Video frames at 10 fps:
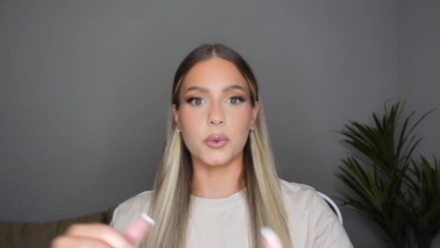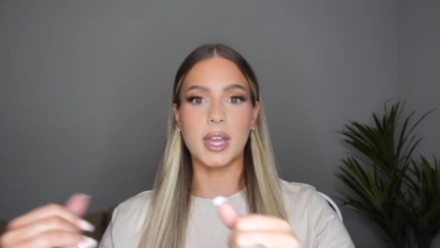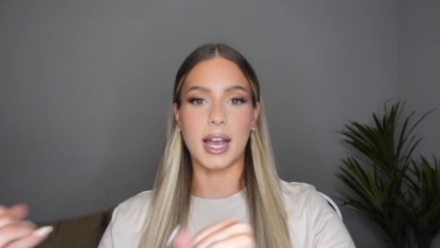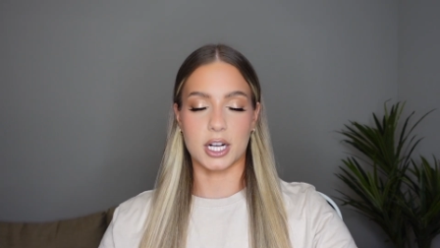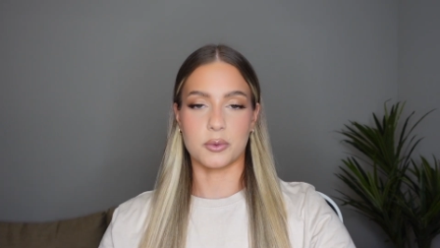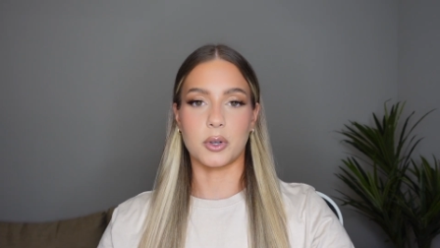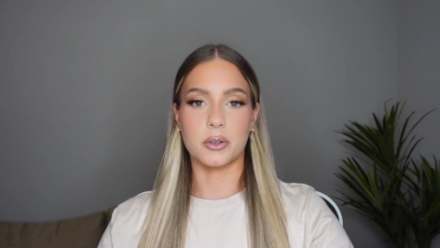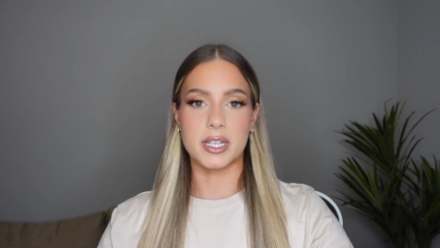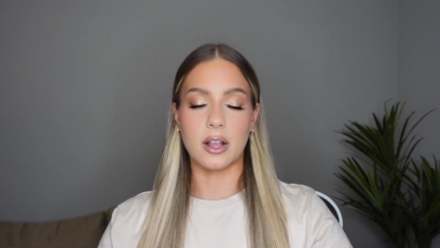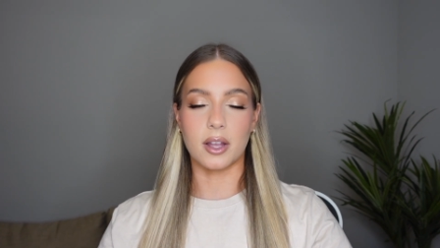the actual
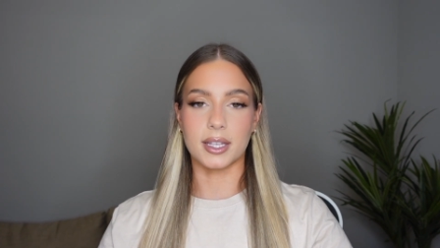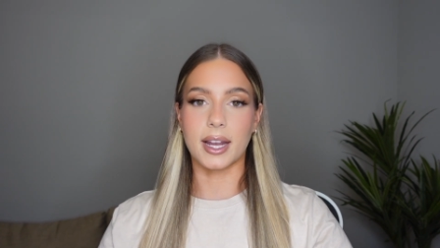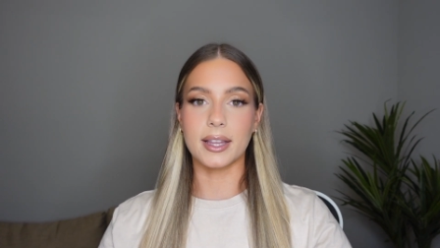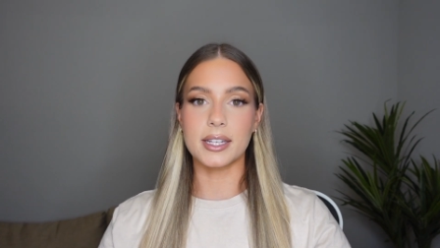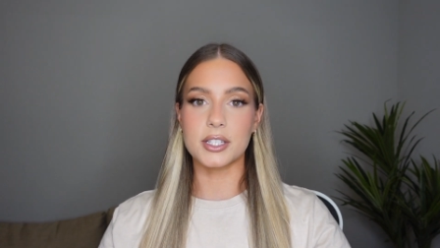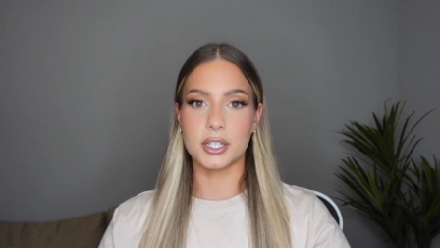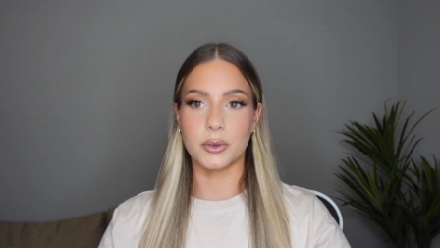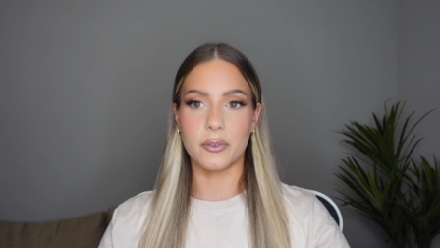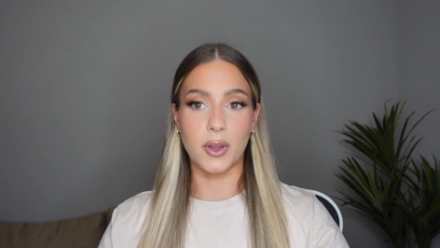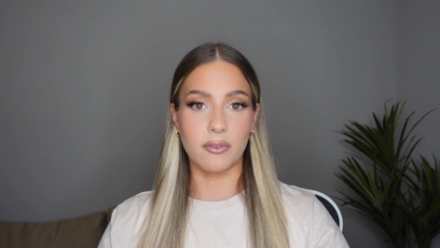hotel on the island too
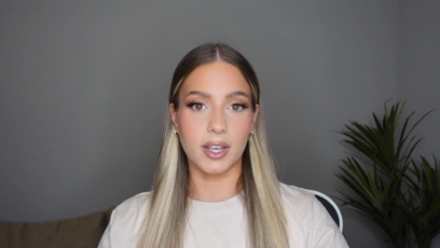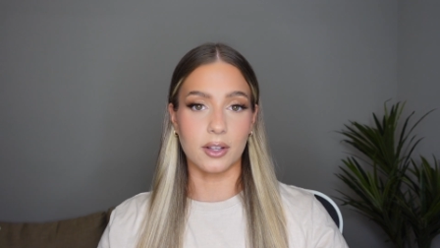if you have like